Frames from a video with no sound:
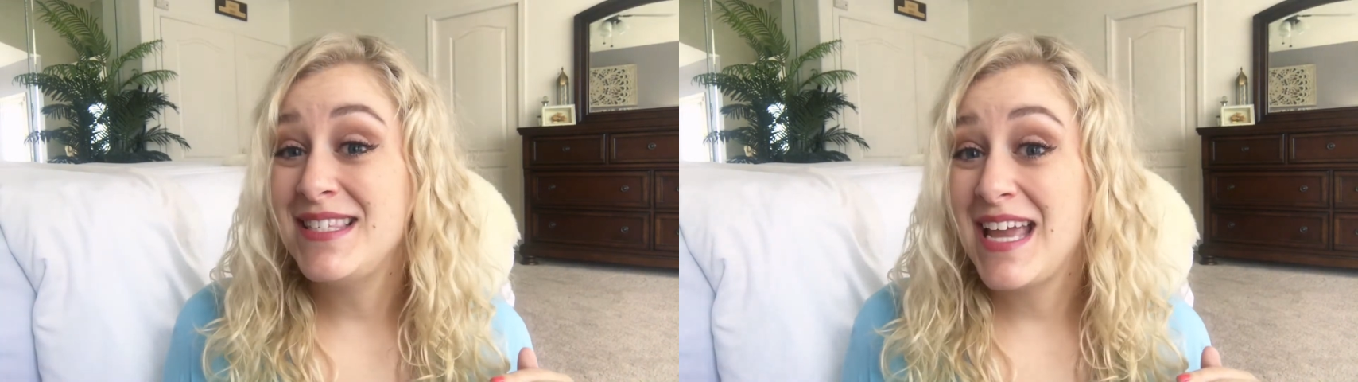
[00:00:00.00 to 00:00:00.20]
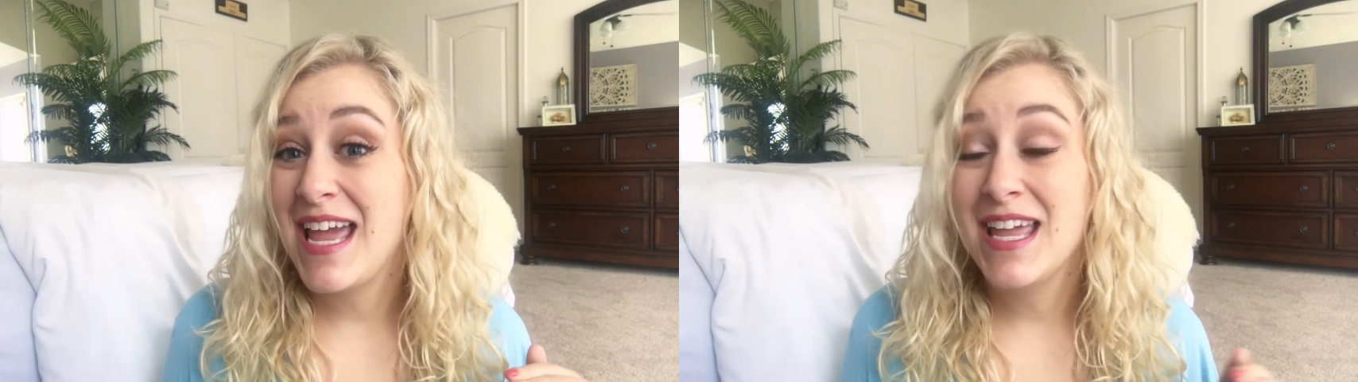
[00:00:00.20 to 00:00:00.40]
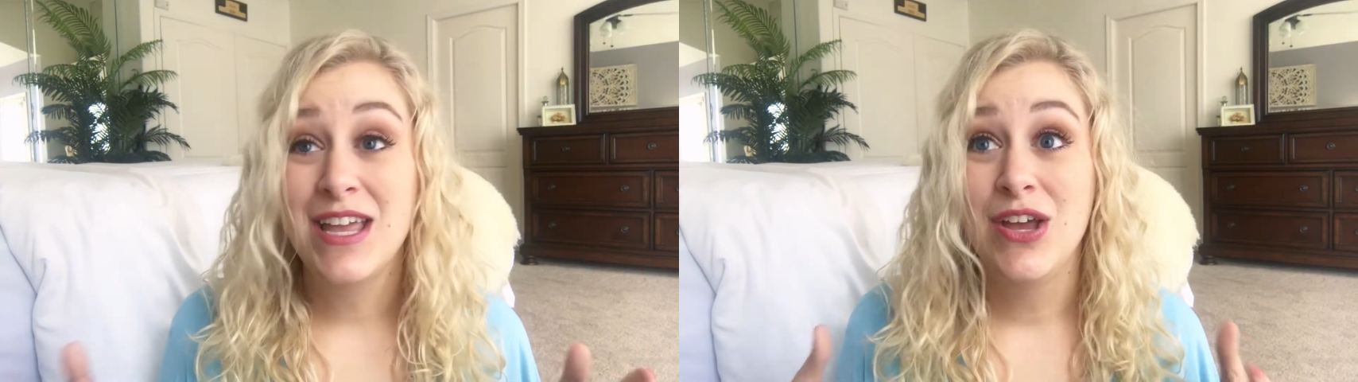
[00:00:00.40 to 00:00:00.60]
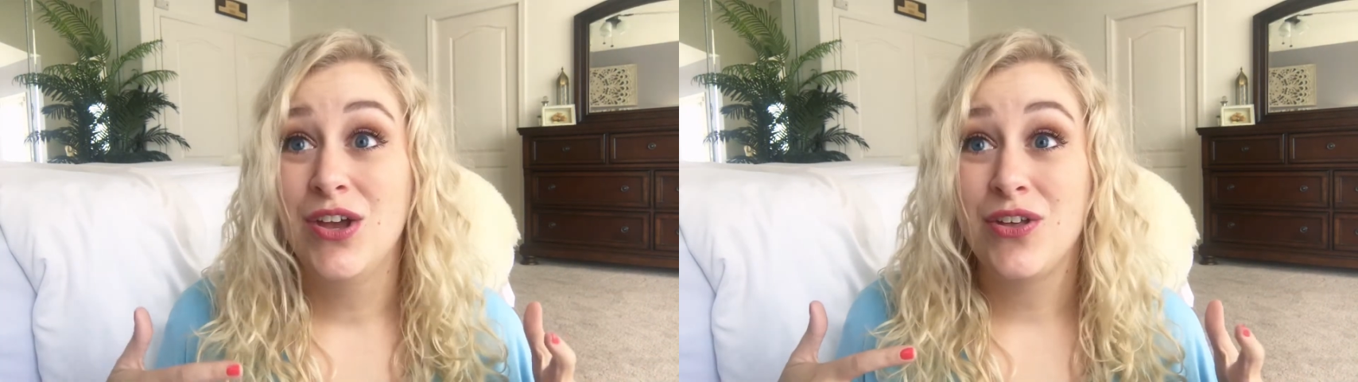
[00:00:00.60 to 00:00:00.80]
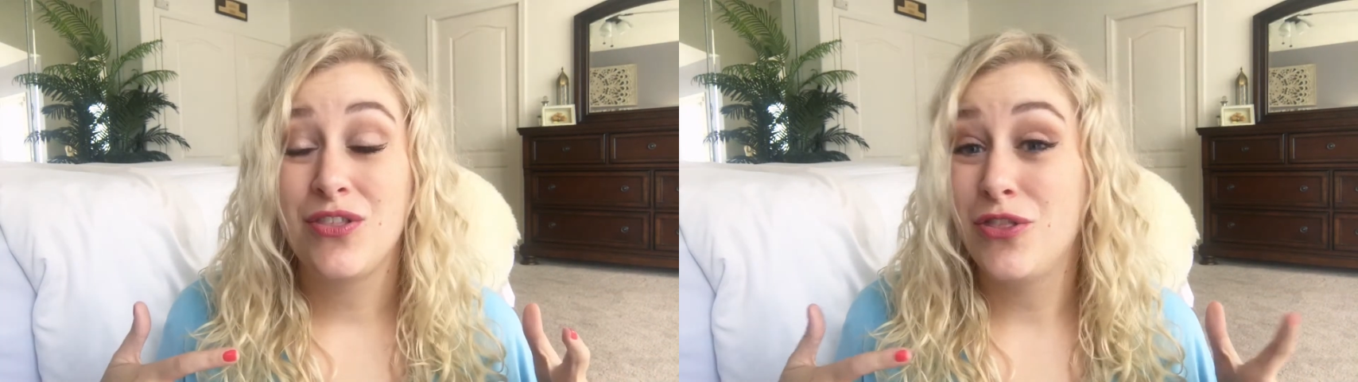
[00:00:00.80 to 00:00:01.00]
day,
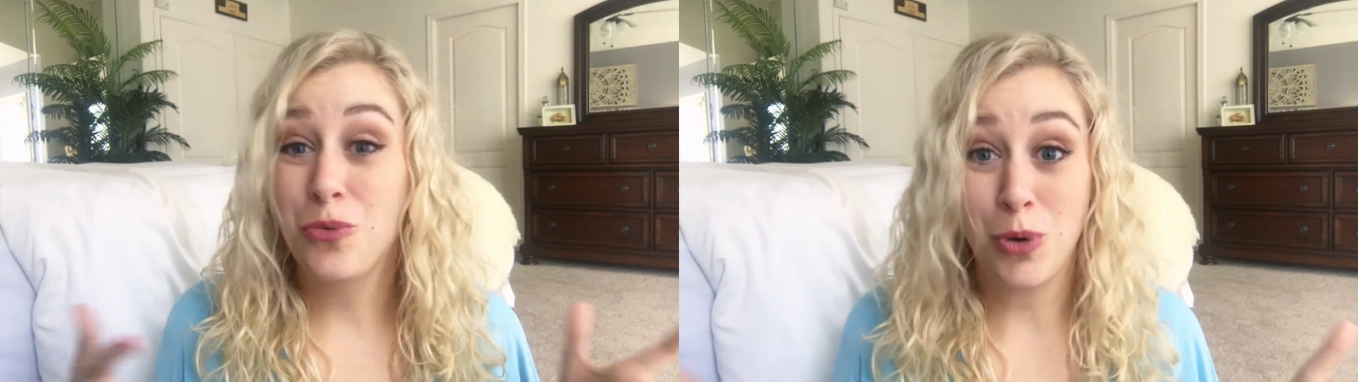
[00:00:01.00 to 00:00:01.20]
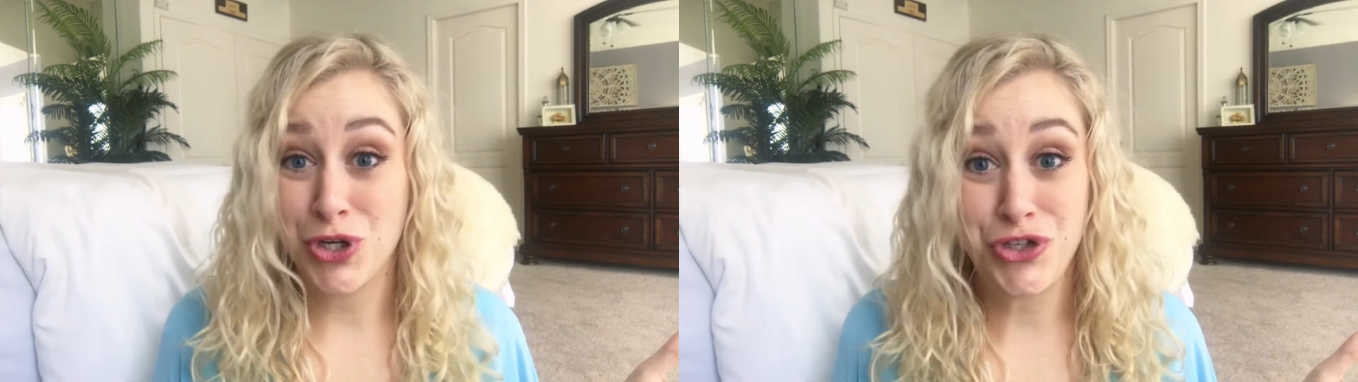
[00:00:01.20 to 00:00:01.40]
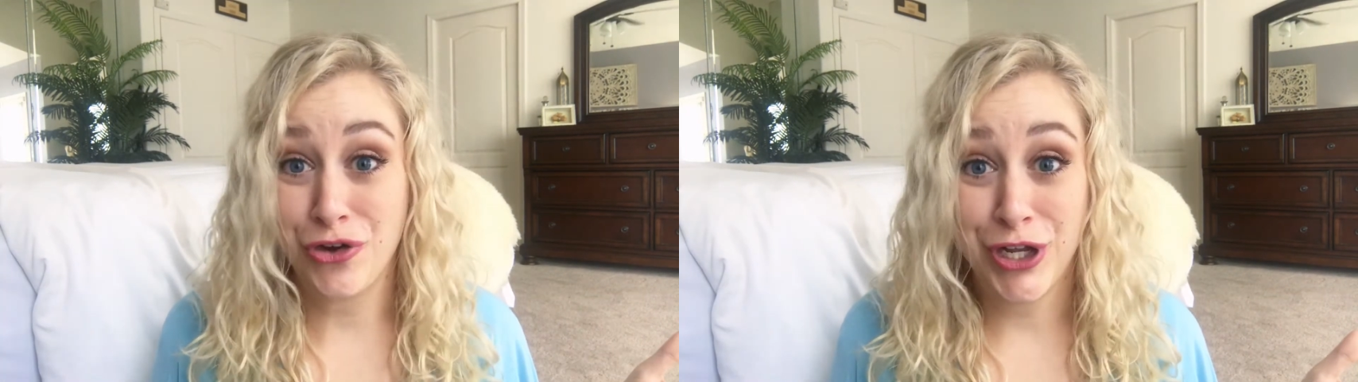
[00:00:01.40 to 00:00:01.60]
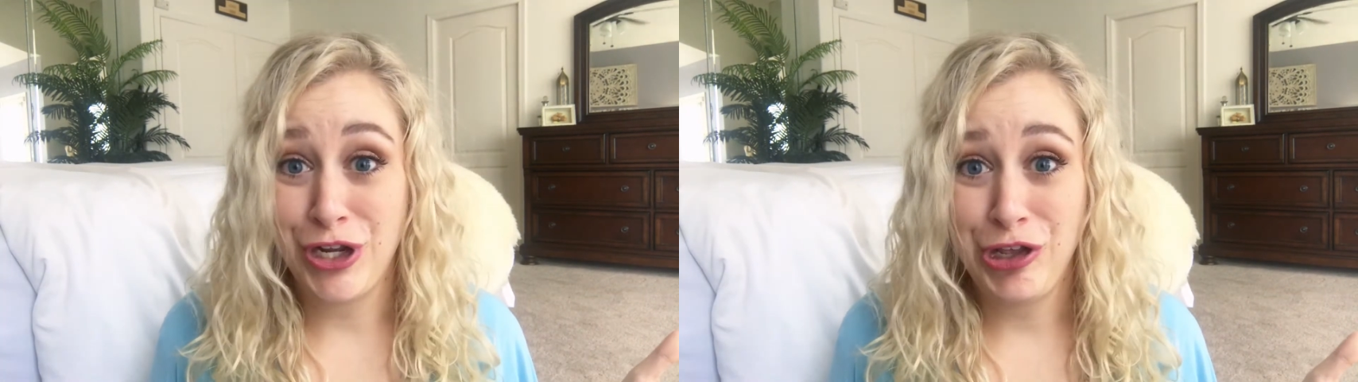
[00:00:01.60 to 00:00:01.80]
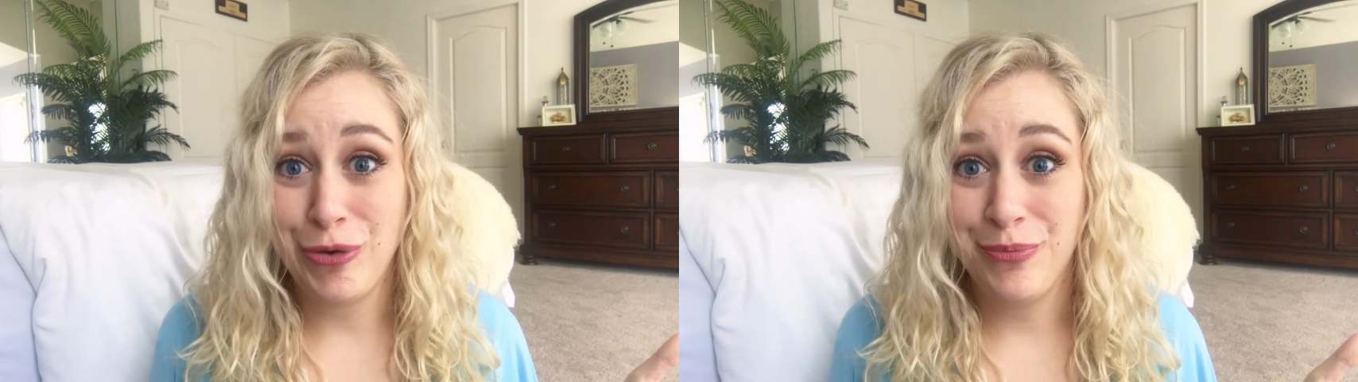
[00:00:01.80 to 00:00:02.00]
the worse you're gonna
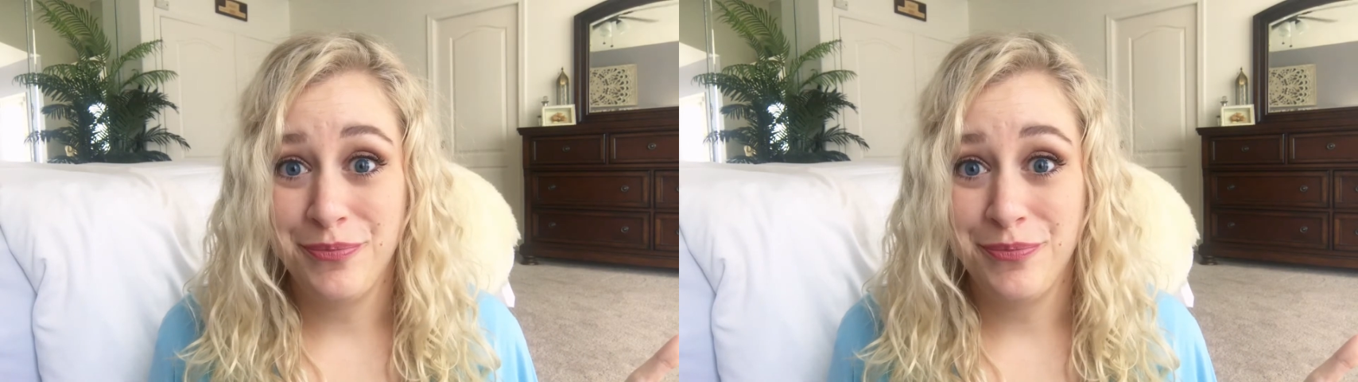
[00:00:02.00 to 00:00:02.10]
do.